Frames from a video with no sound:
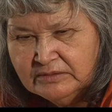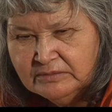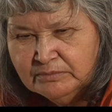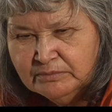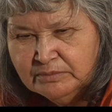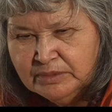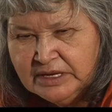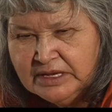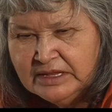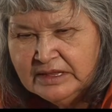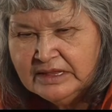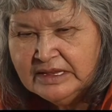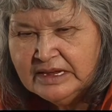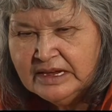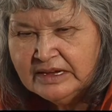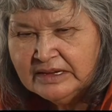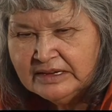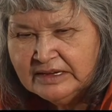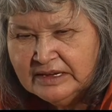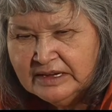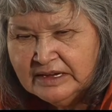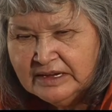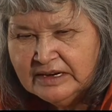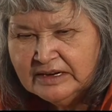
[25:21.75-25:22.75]
If we are
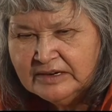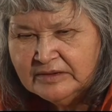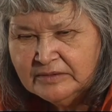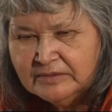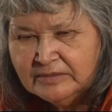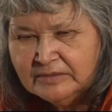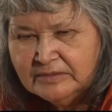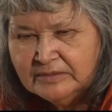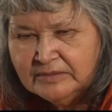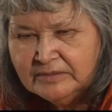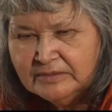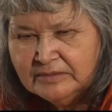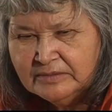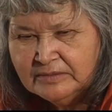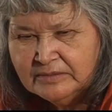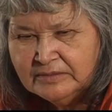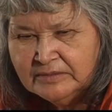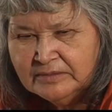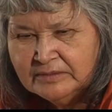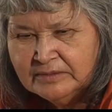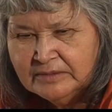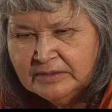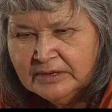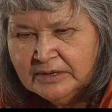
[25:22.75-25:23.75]
unkind and
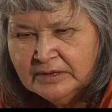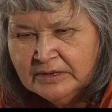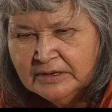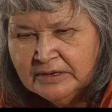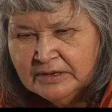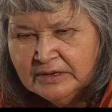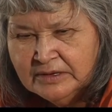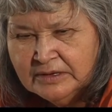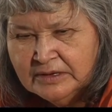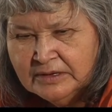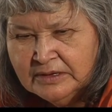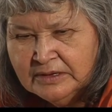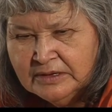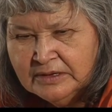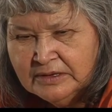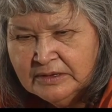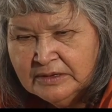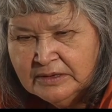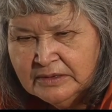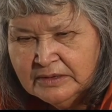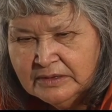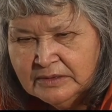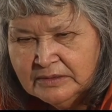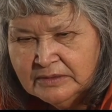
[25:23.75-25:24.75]
not welcoming,
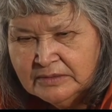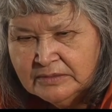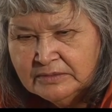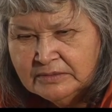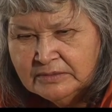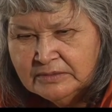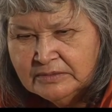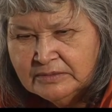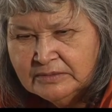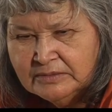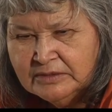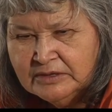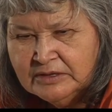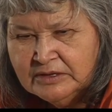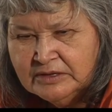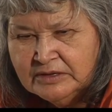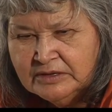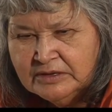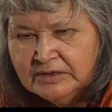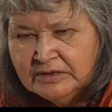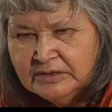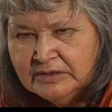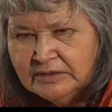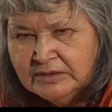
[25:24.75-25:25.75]
those who
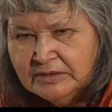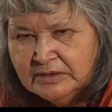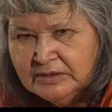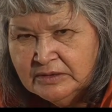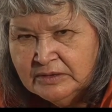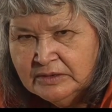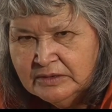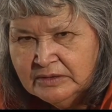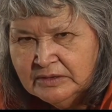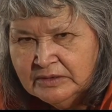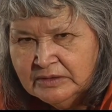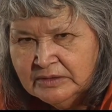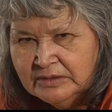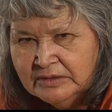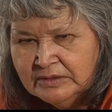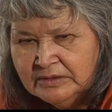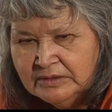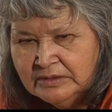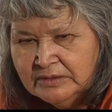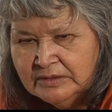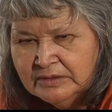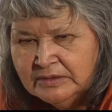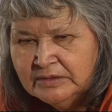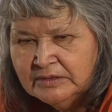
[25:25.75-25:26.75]
need our assistance
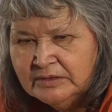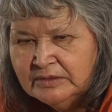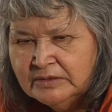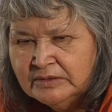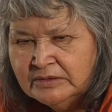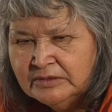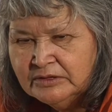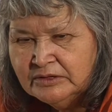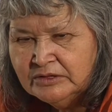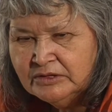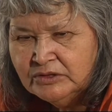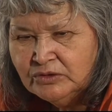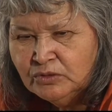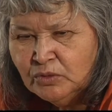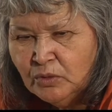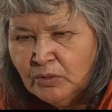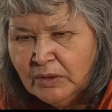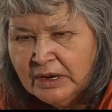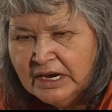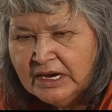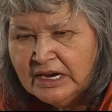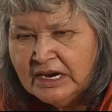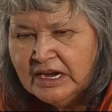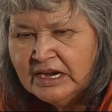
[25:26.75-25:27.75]
will be afraid to
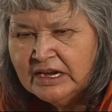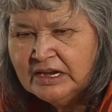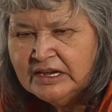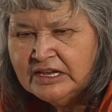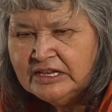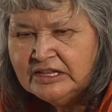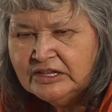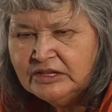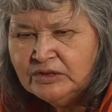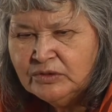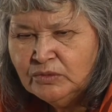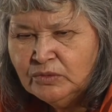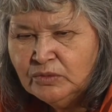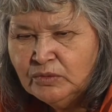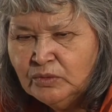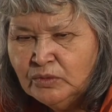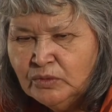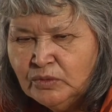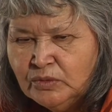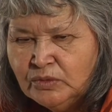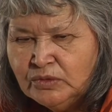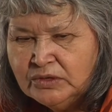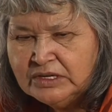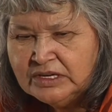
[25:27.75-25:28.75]
approach us because
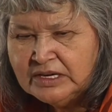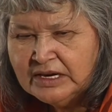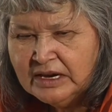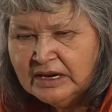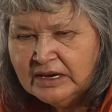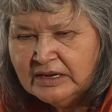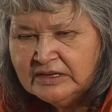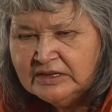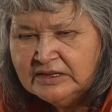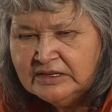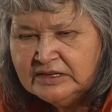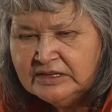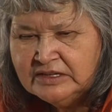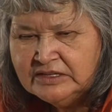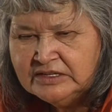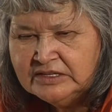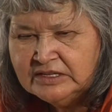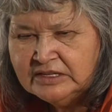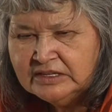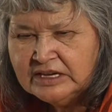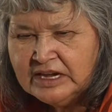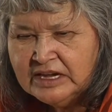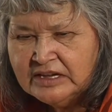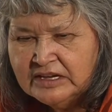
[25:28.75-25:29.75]
of
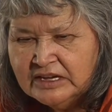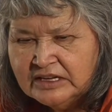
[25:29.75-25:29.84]
unkindness.